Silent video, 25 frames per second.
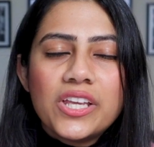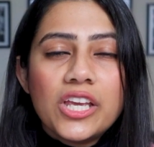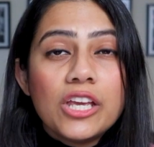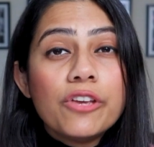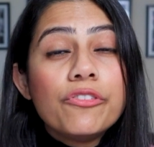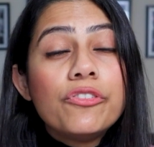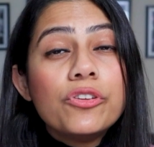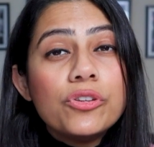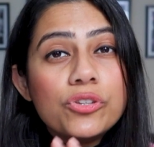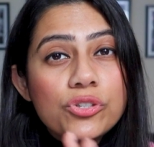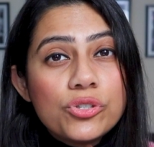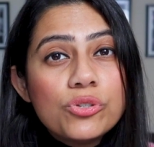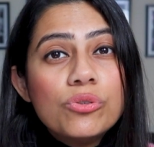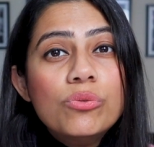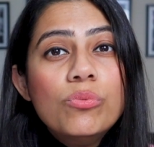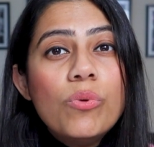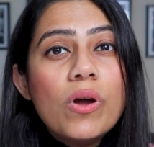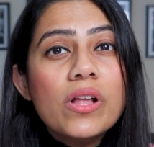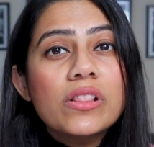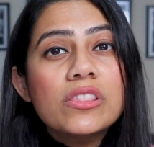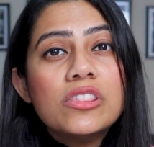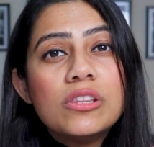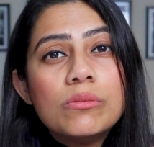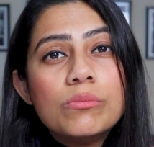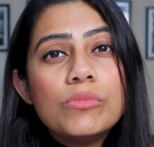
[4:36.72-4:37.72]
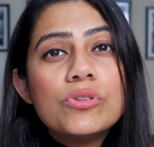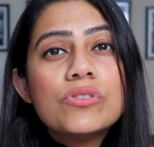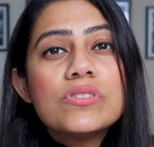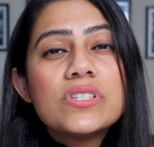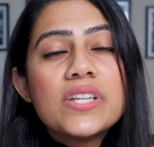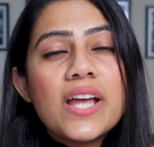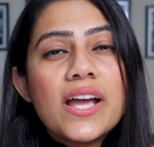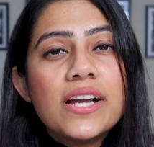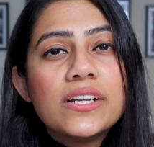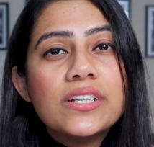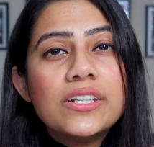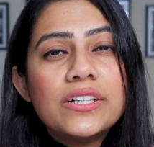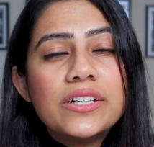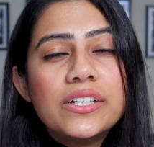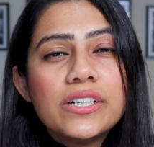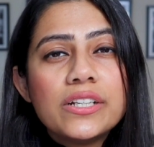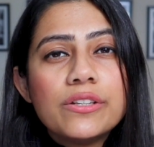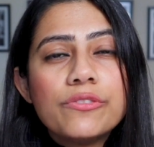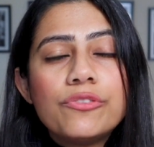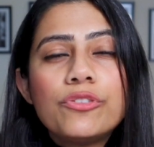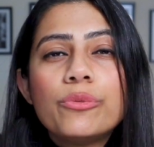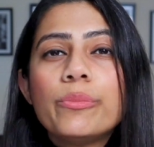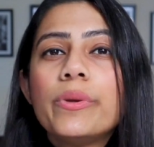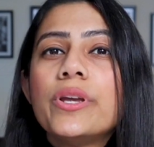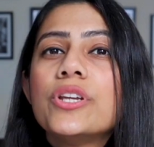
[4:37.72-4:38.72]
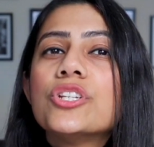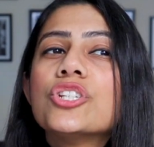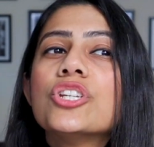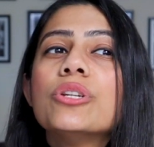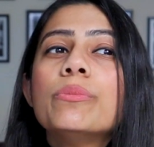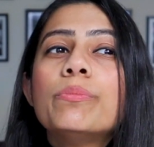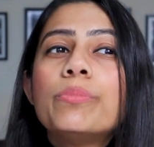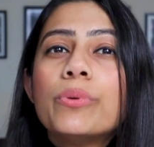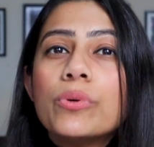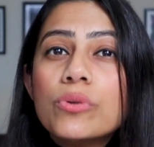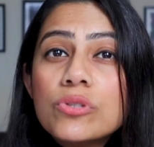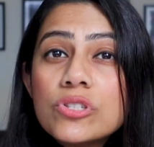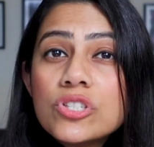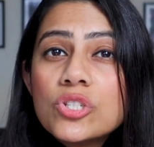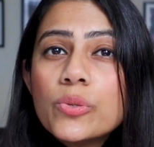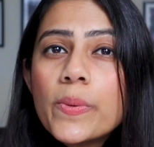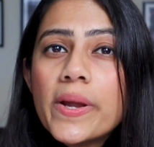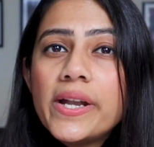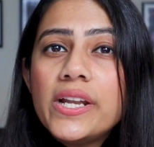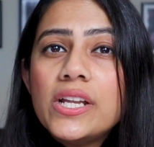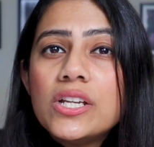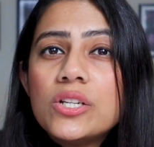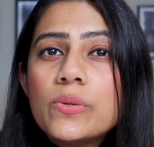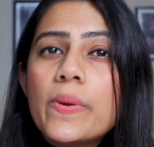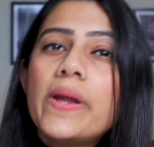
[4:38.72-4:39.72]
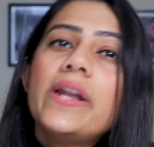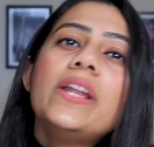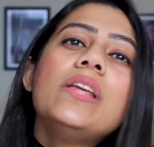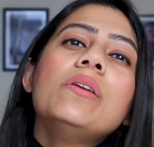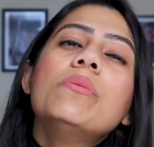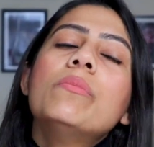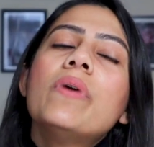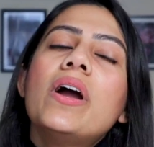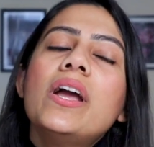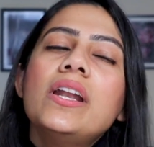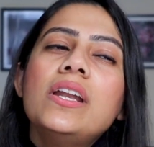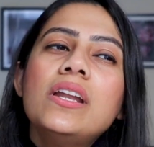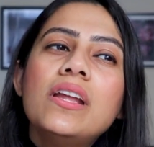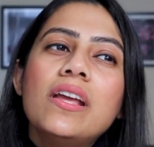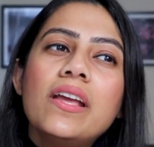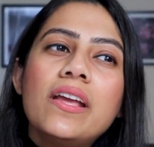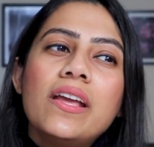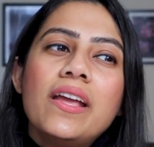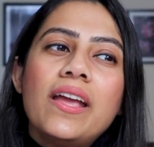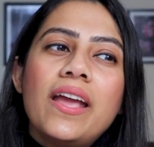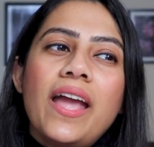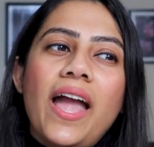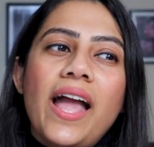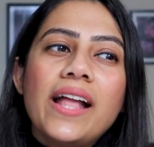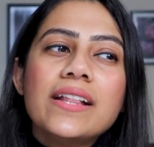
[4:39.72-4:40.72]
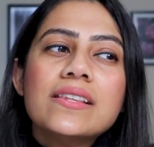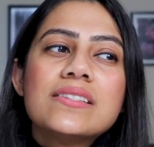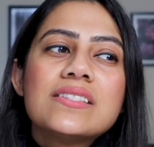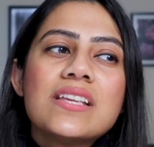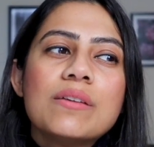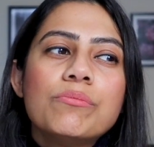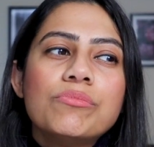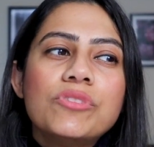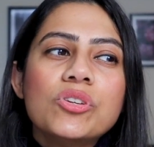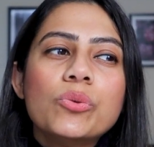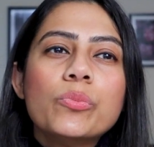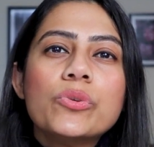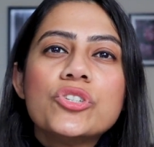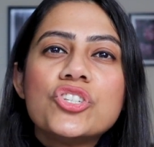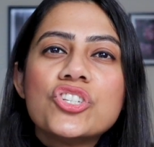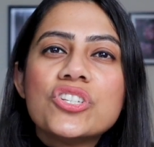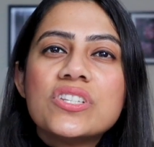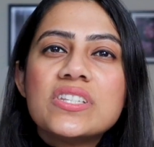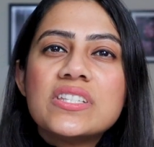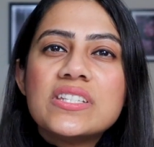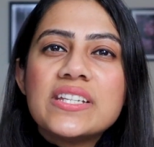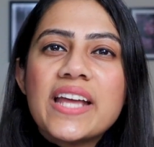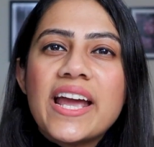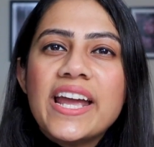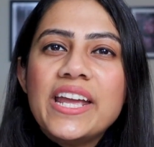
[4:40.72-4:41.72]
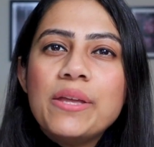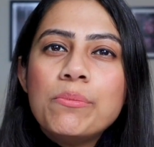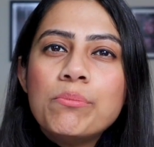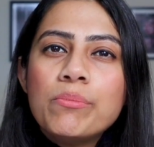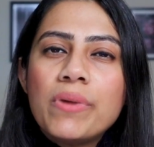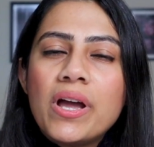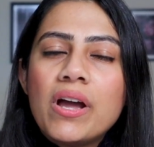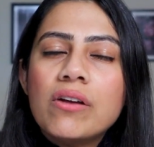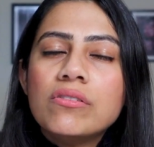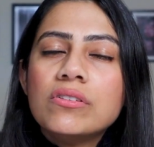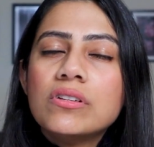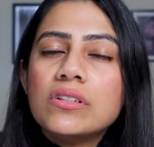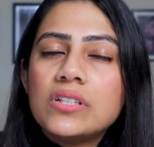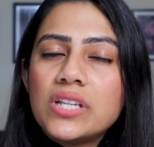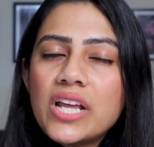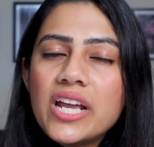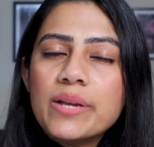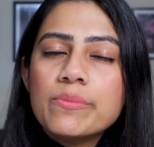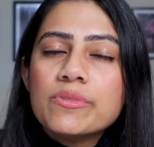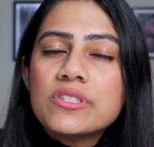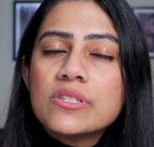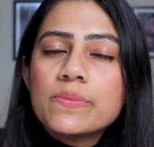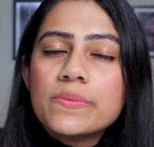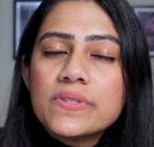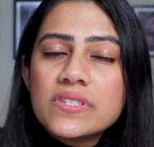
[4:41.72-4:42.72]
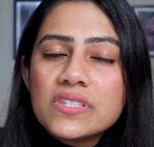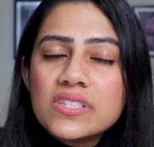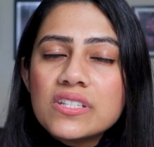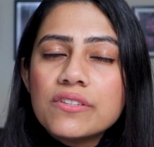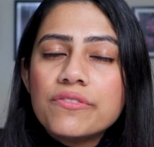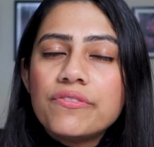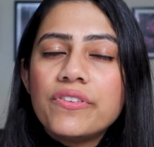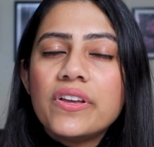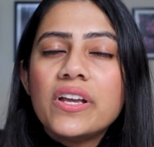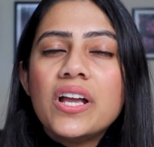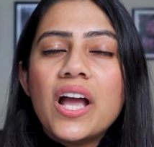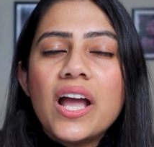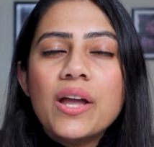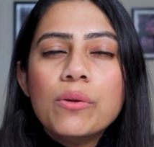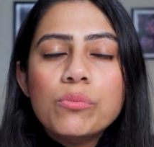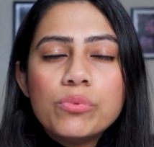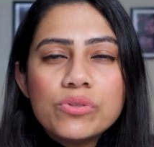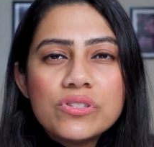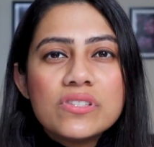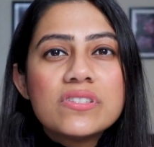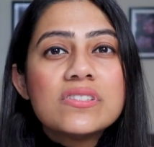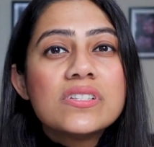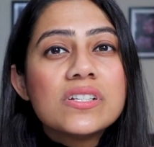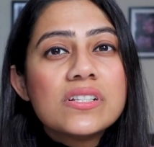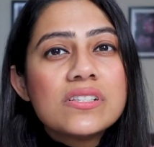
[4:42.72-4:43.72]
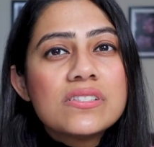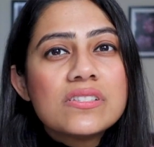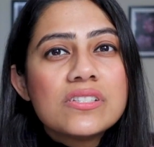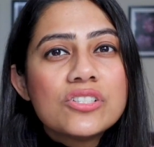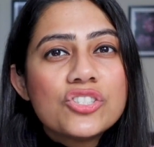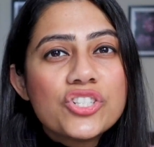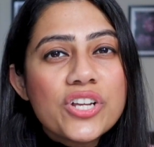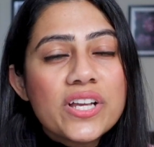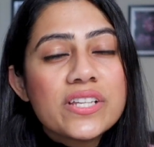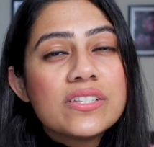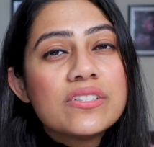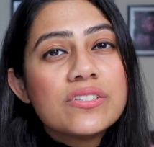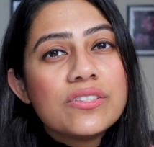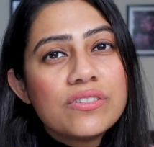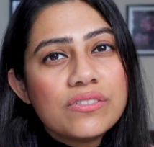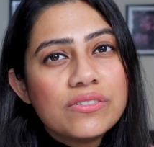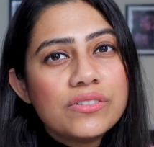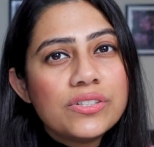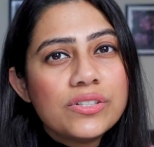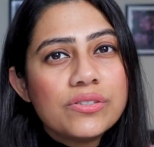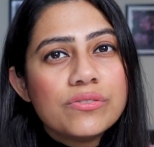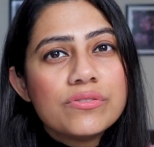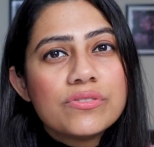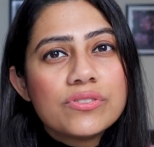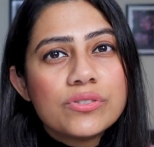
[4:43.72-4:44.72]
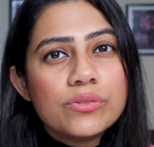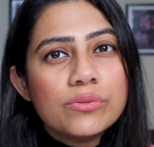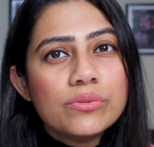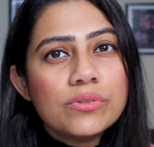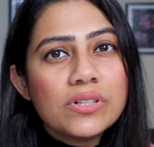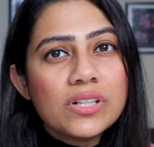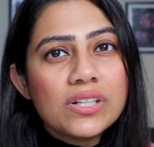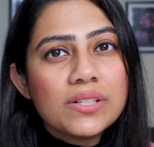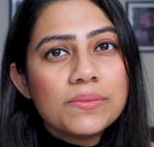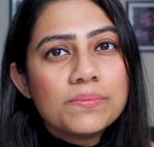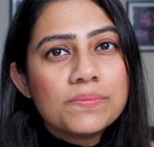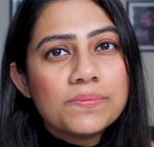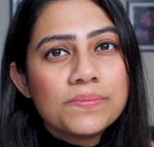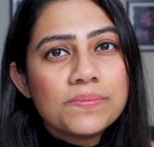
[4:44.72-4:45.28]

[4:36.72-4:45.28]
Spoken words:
If you do want the most accurate information post 2021 and something which is time bound or time specific, I would still suggest you use Google.